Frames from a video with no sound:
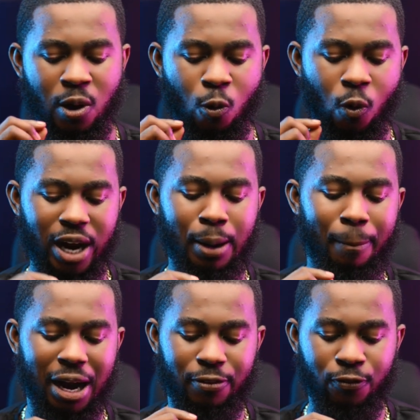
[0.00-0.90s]
Where the
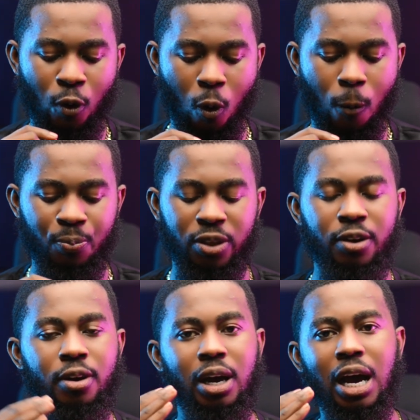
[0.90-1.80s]
band 4,
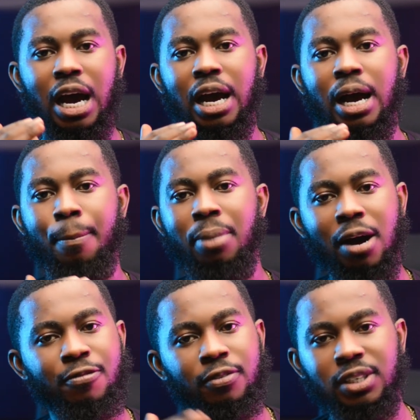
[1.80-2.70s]

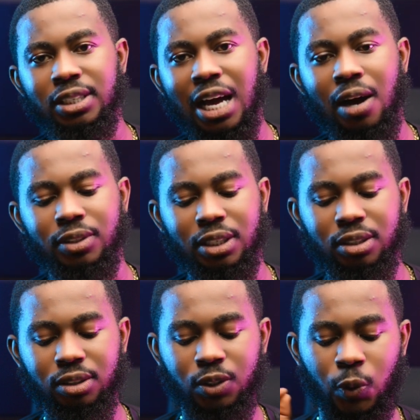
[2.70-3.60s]
above 15,000,
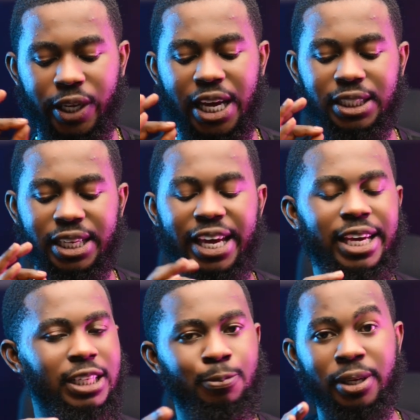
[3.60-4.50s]
you get
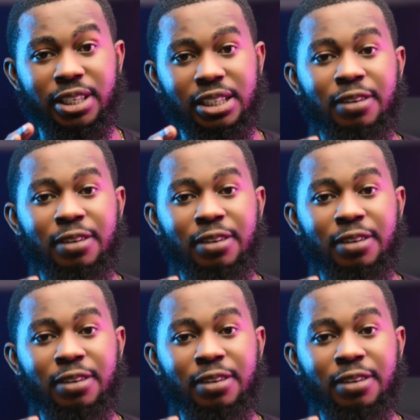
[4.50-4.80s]
8%.